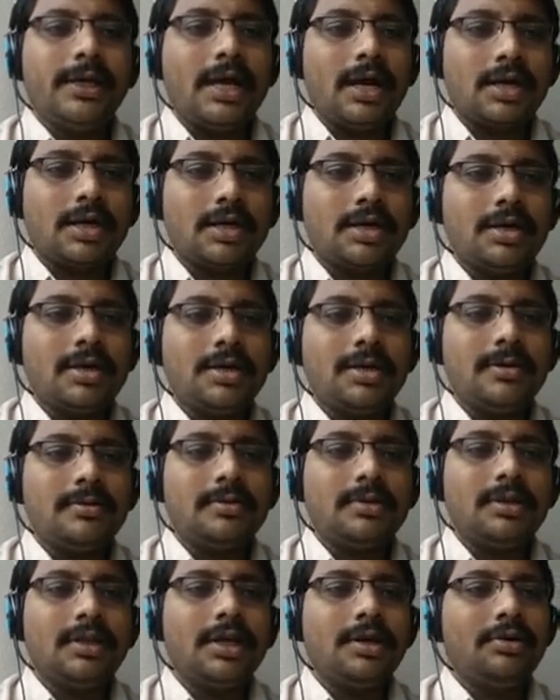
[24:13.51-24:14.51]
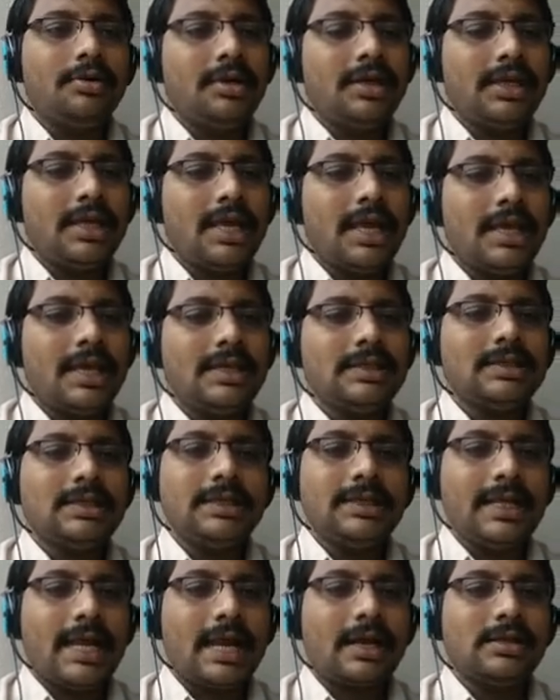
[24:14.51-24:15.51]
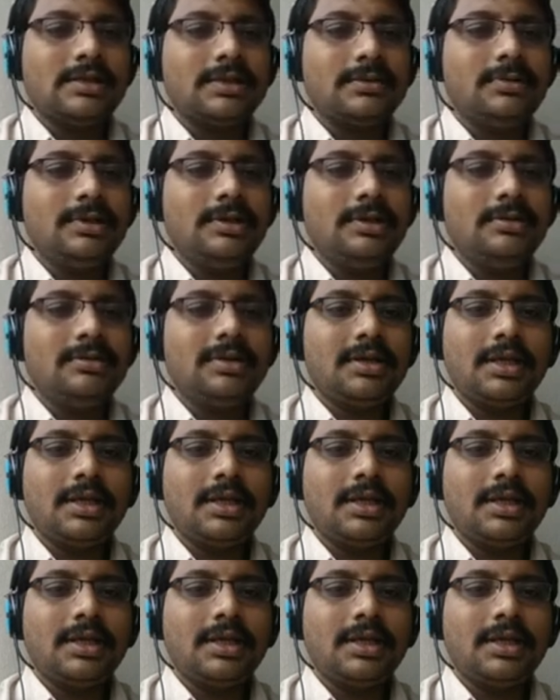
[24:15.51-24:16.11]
occurred, then only A is diagonalizable.